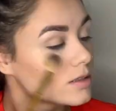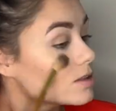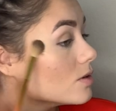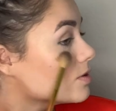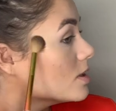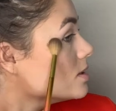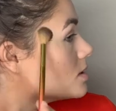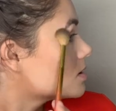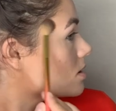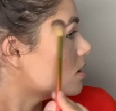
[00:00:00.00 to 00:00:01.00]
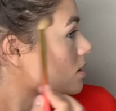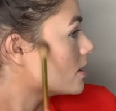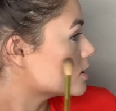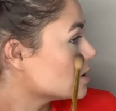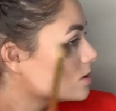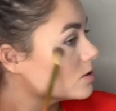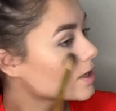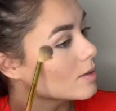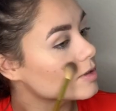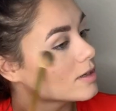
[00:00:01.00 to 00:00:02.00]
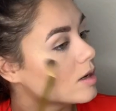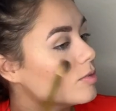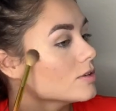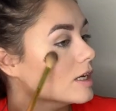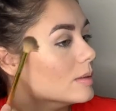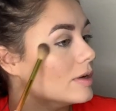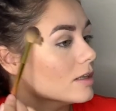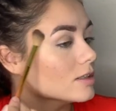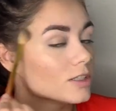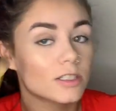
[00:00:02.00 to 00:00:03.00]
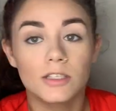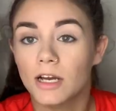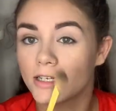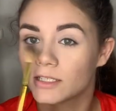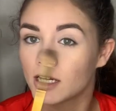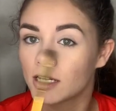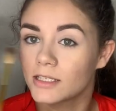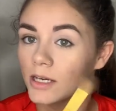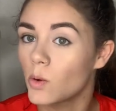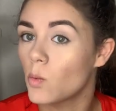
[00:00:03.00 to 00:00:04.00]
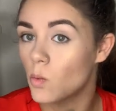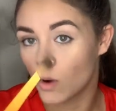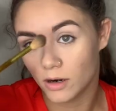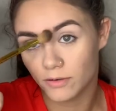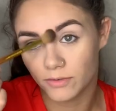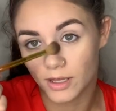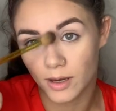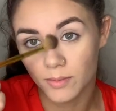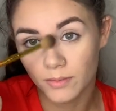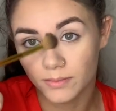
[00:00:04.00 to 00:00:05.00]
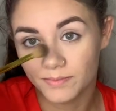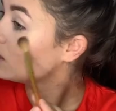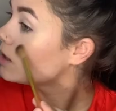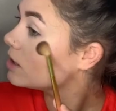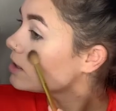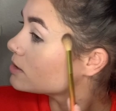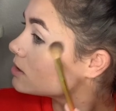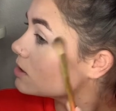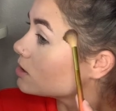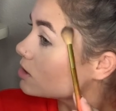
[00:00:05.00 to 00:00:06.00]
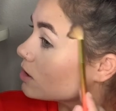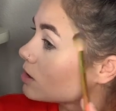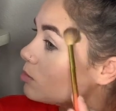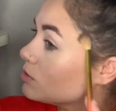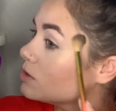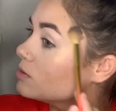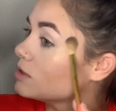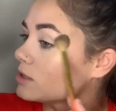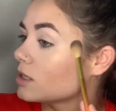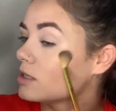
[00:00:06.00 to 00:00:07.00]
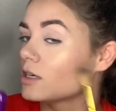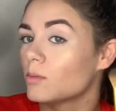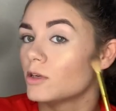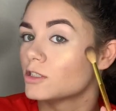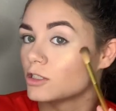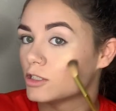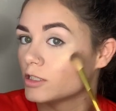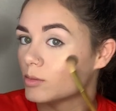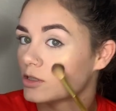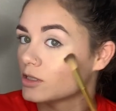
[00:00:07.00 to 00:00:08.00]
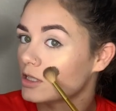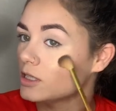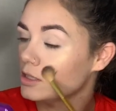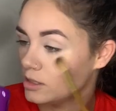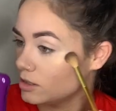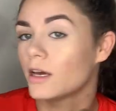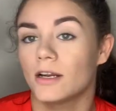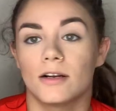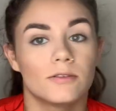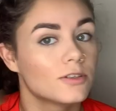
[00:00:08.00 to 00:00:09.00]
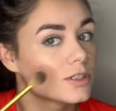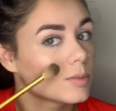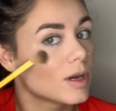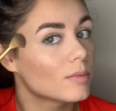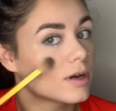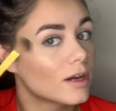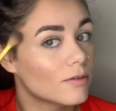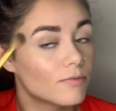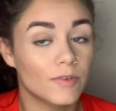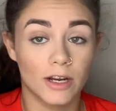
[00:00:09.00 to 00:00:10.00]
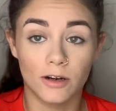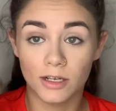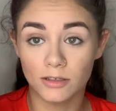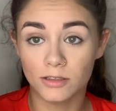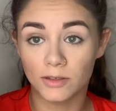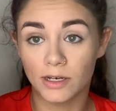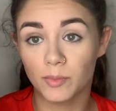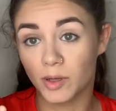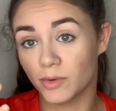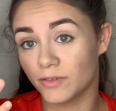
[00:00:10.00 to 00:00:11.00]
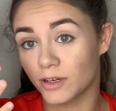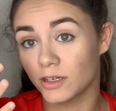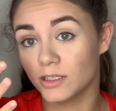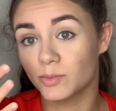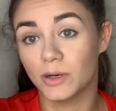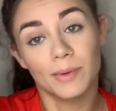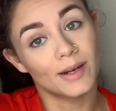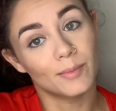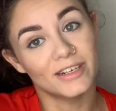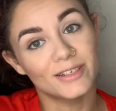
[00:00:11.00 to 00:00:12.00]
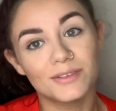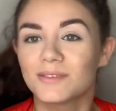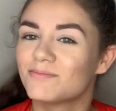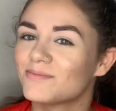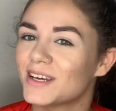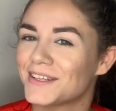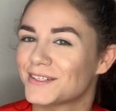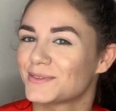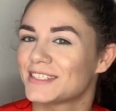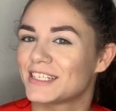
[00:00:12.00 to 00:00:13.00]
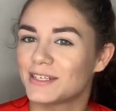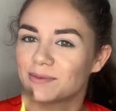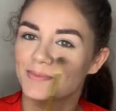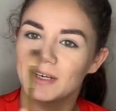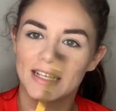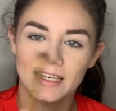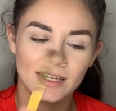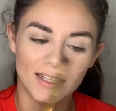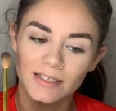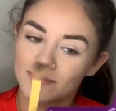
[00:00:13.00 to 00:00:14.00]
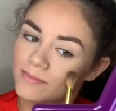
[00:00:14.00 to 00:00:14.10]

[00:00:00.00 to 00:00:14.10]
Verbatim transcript: So this collection also came with a couple nail polishes. I decided to get one of them, and it's the dark blue, and it's got like a bunch of shimmers in it. And I don't usually paint my fingernails, so I didn't paint my fingernails, but I painted my toes, and it looks really cute. I like it a lot.